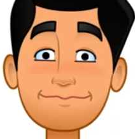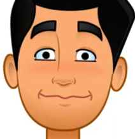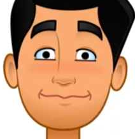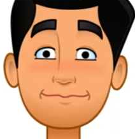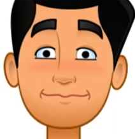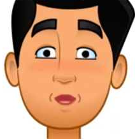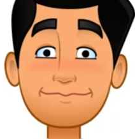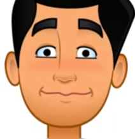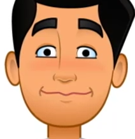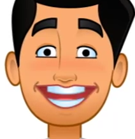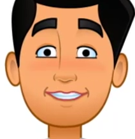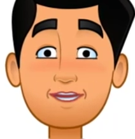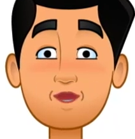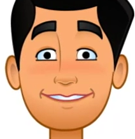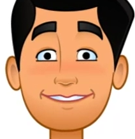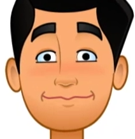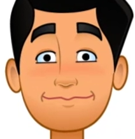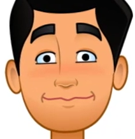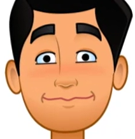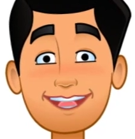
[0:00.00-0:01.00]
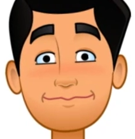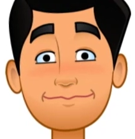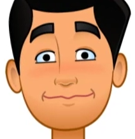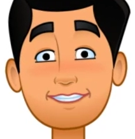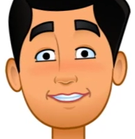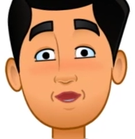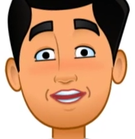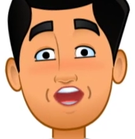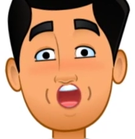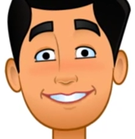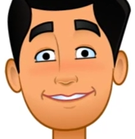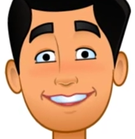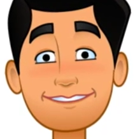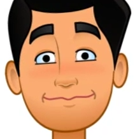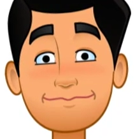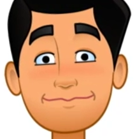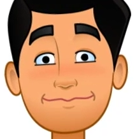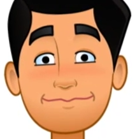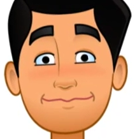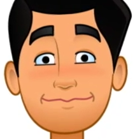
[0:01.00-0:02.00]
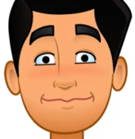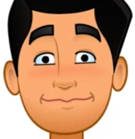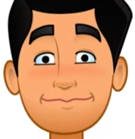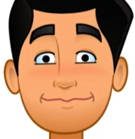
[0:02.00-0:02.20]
against the walls of the container.